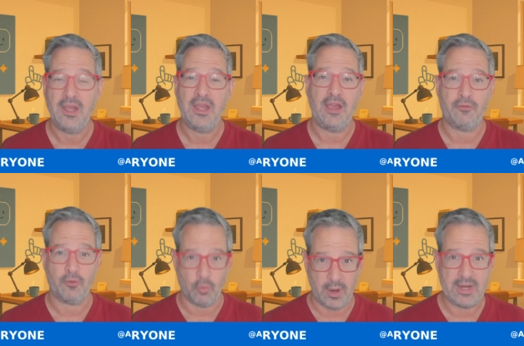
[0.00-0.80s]
have
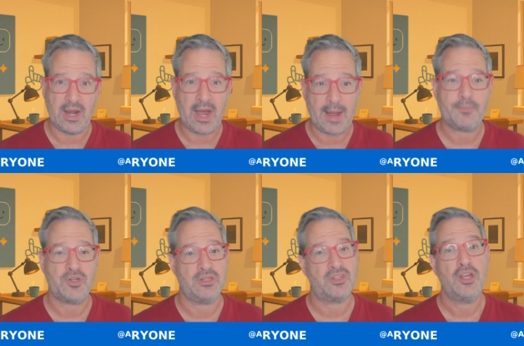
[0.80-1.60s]
great
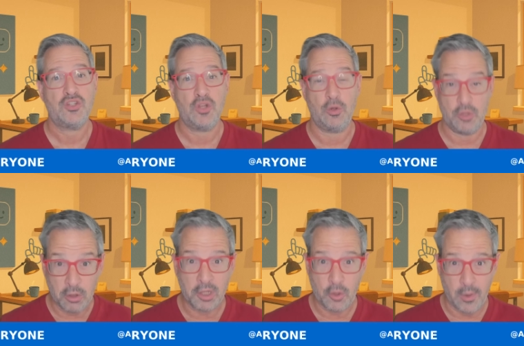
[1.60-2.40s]
options. So you
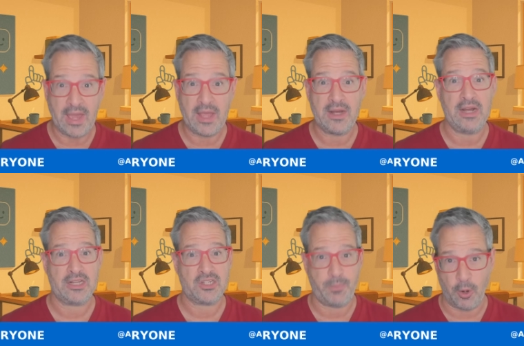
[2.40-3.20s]
can go ahead and
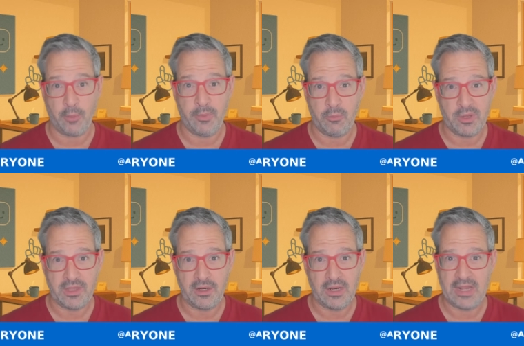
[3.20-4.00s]
experiment with
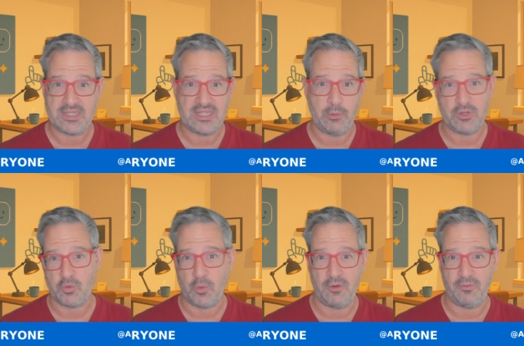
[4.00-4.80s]
it and see which
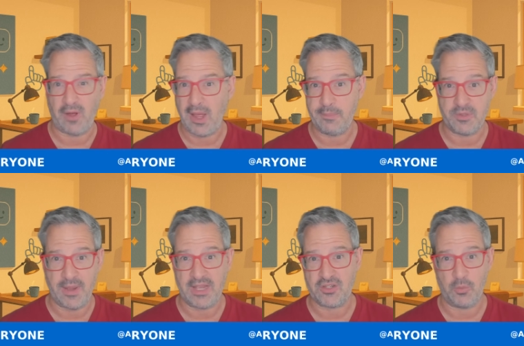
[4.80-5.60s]
one vibes
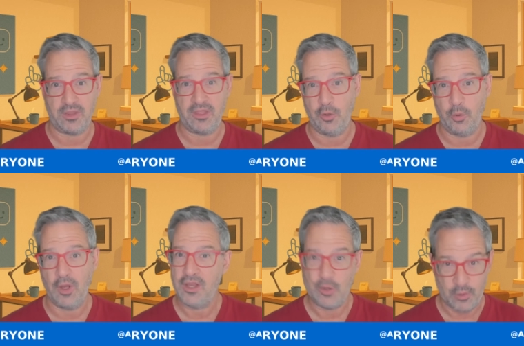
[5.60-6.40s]
best with you.
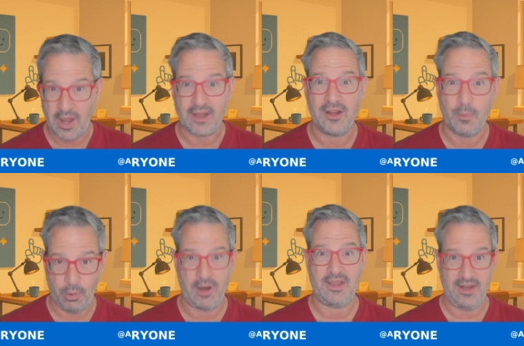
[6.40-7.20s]
You're not going to
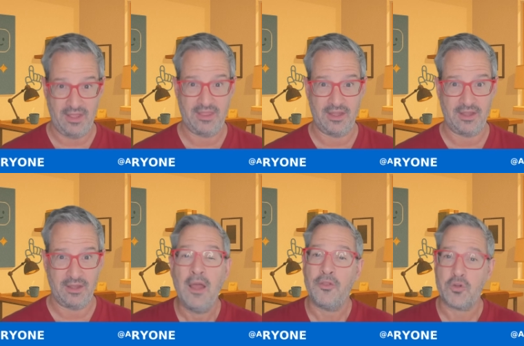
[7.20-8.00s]
break anything.
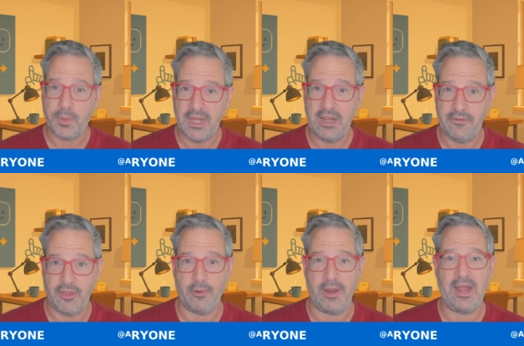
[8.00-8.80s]
There's plenty of
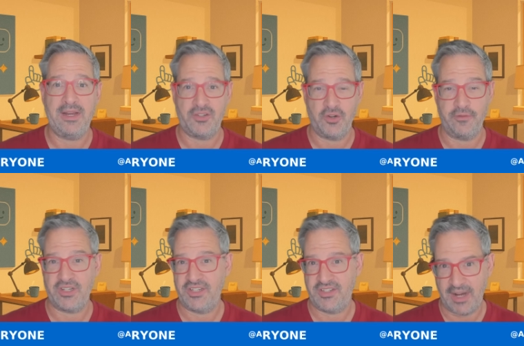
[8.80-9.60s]
other AI
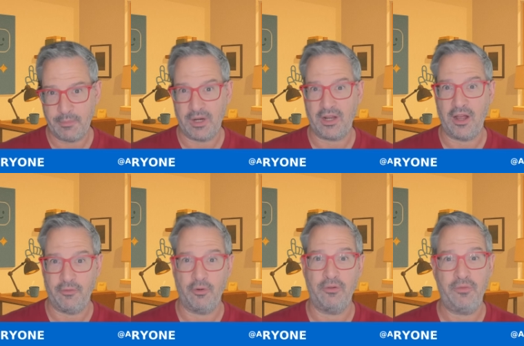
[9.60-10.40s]
services that I'm going to
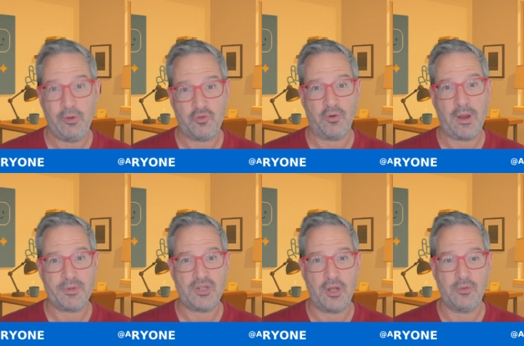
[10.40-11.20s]
cover in future
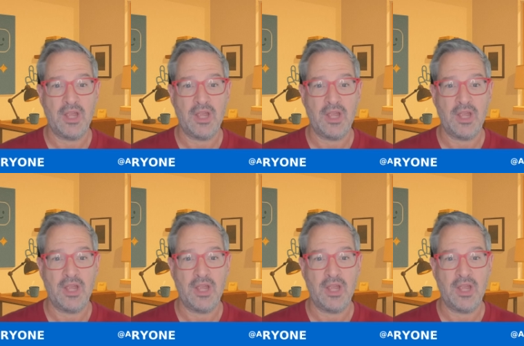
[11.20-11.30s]
episodes,